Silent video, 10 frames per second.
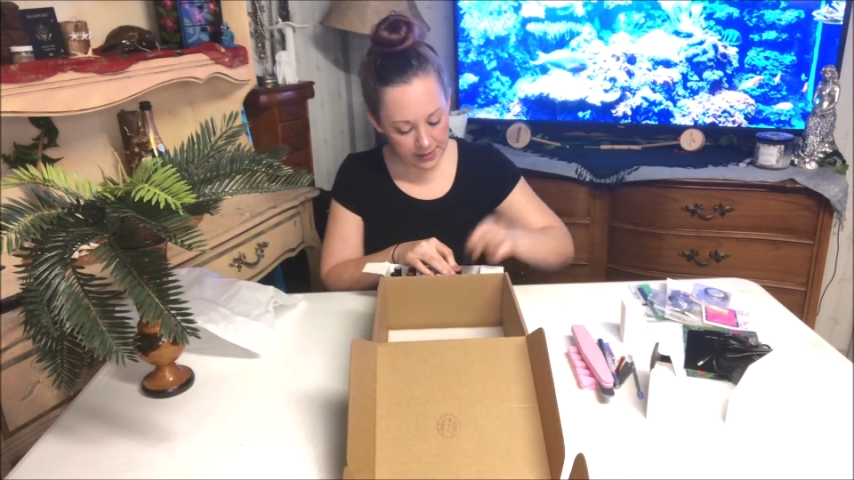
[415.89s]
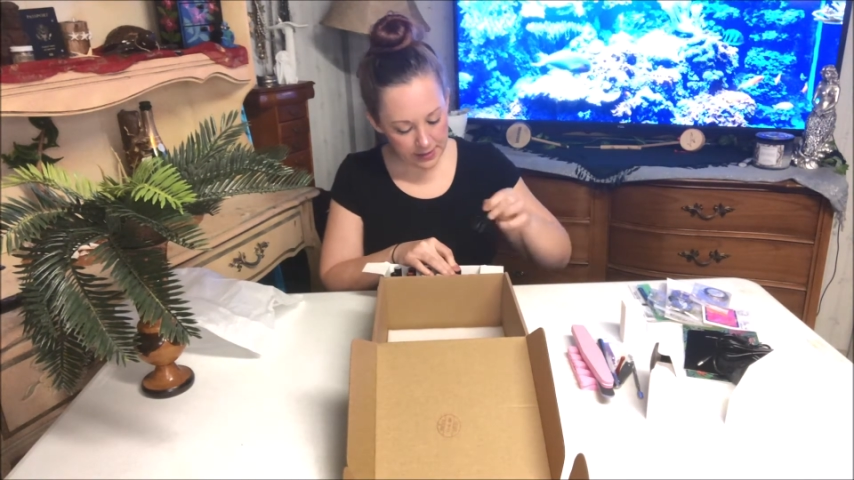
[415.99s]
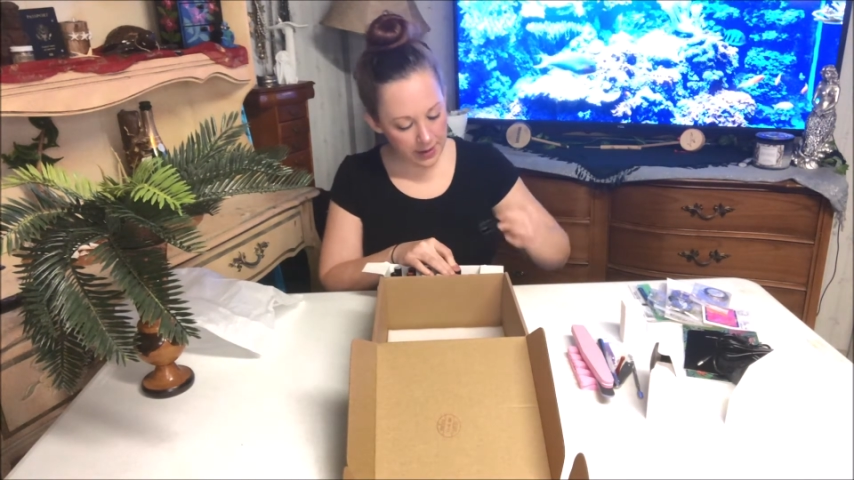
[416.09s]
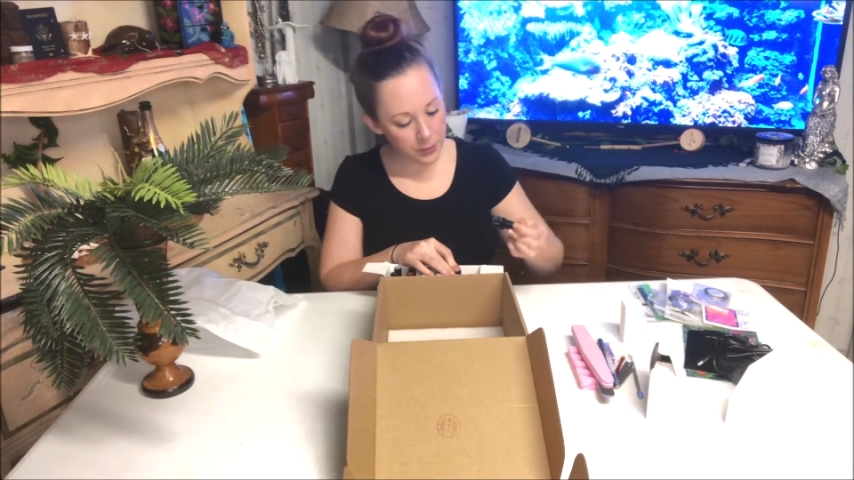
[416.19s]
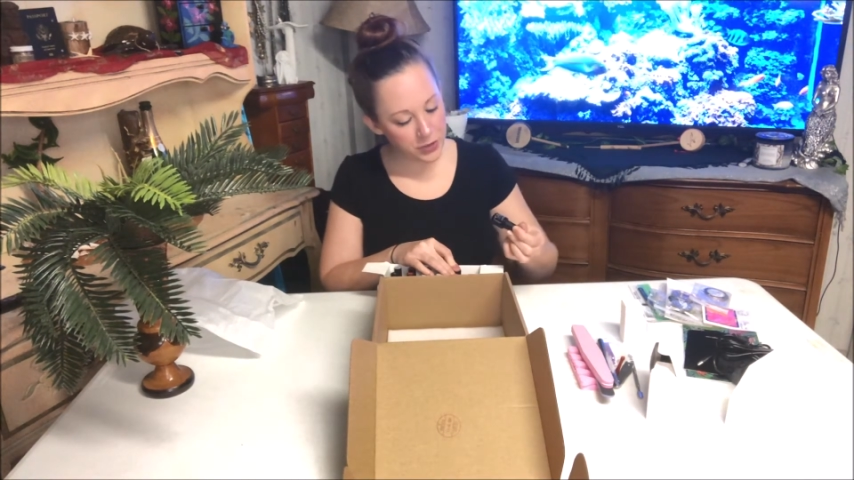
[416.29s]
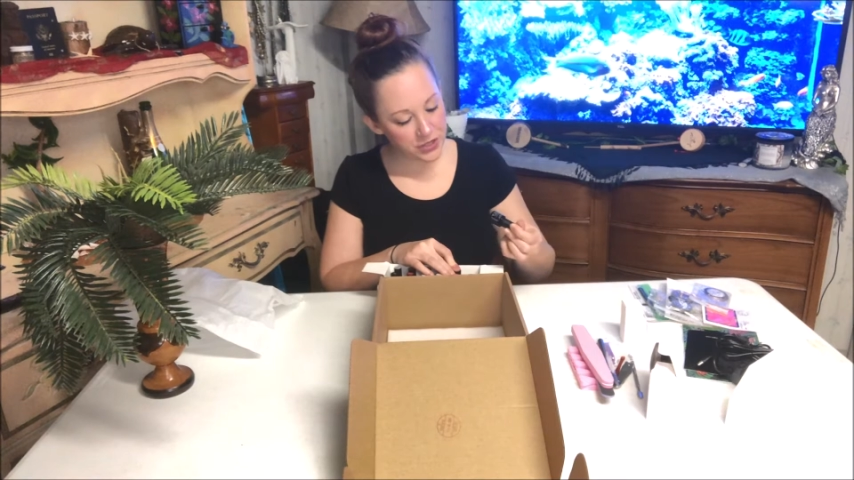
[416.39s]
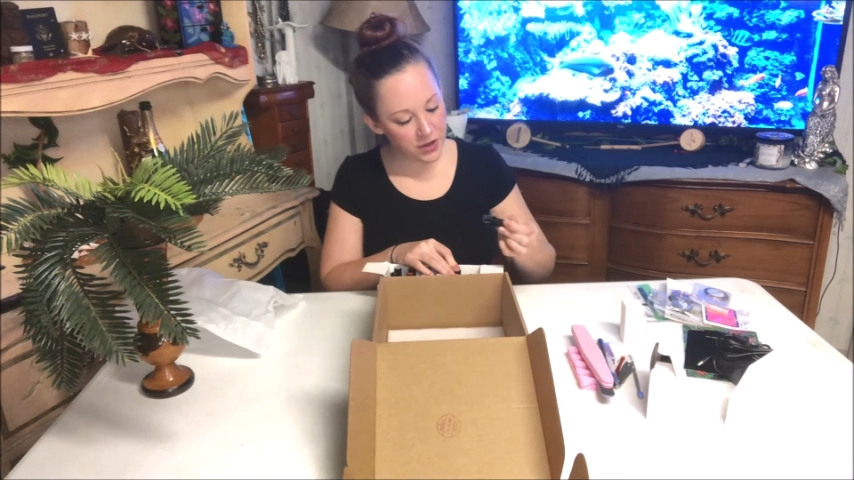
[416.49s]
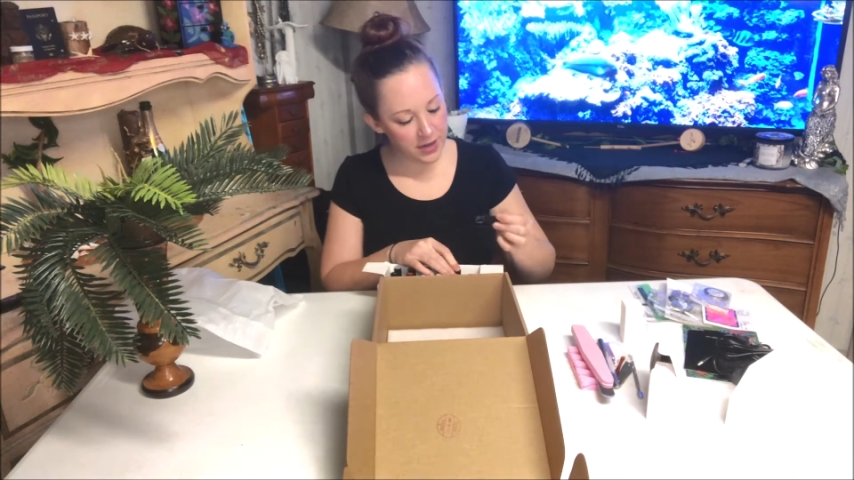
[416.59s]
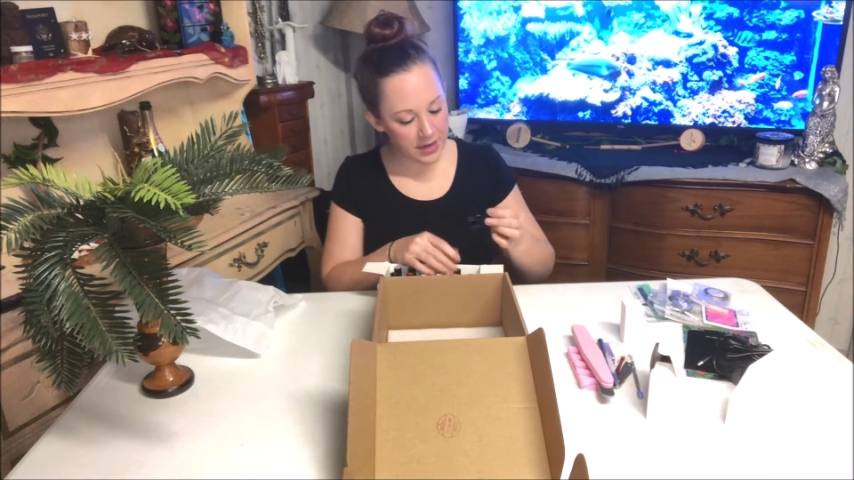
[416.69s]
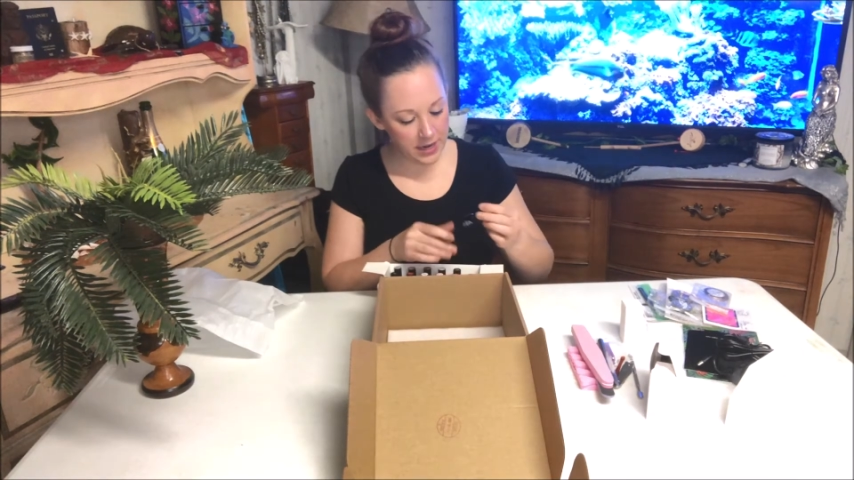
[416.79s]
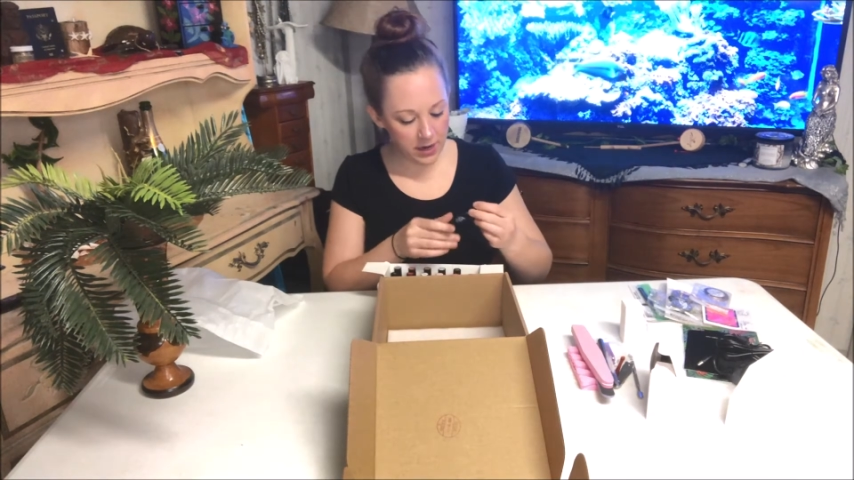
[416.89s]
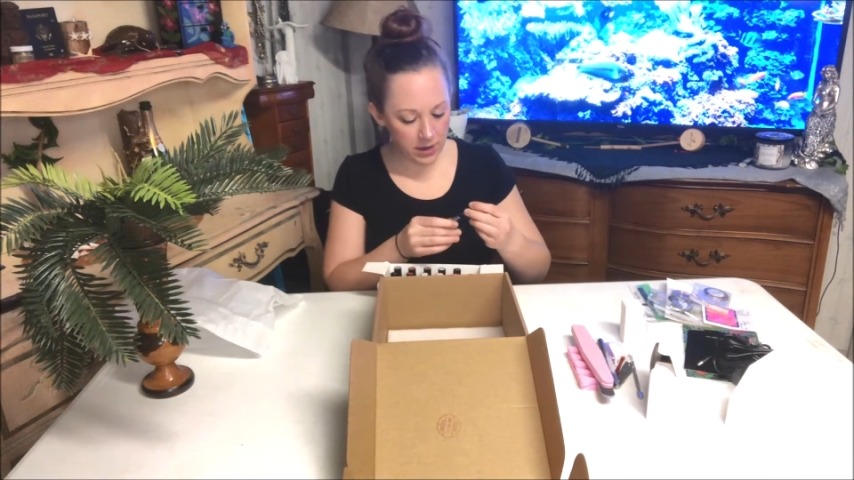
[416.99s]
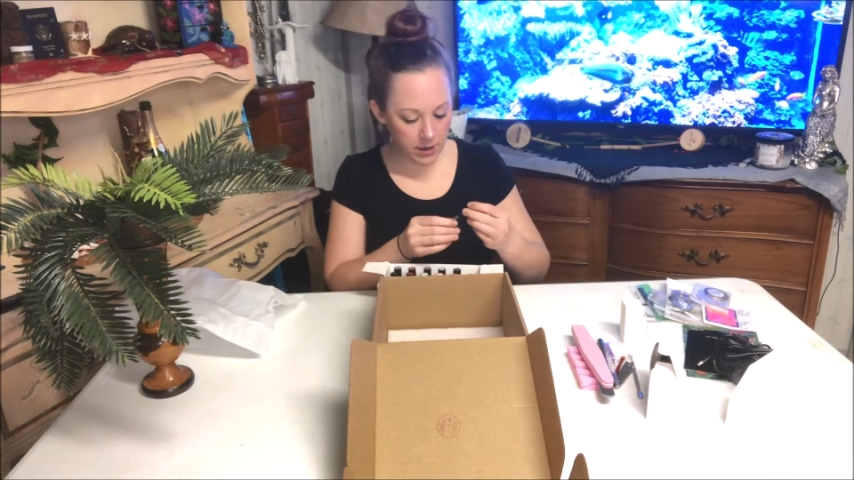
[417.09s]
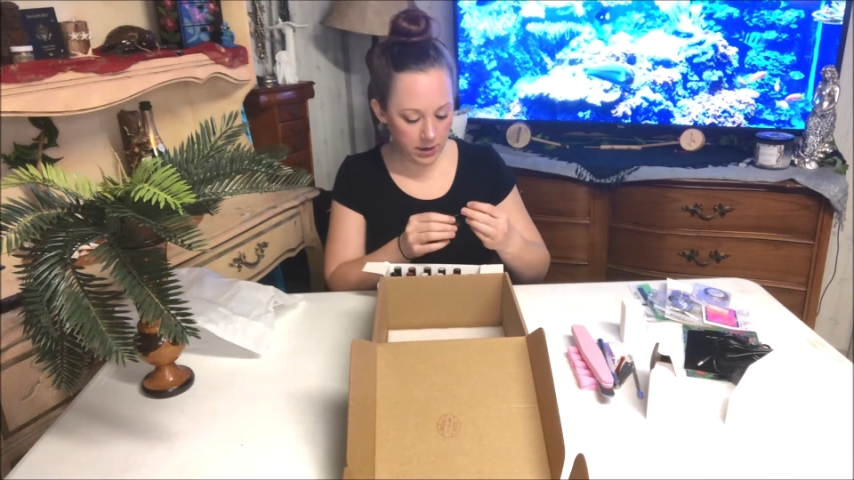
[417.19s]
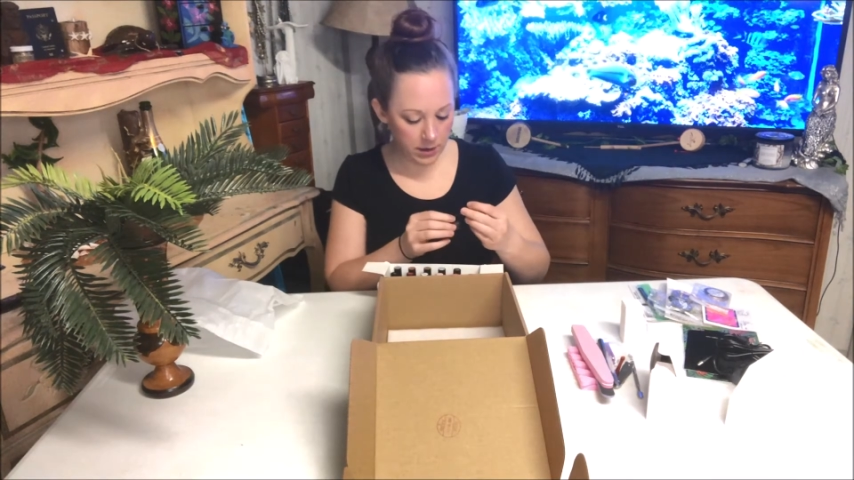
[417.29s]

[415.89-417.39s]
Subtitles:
numbers on here.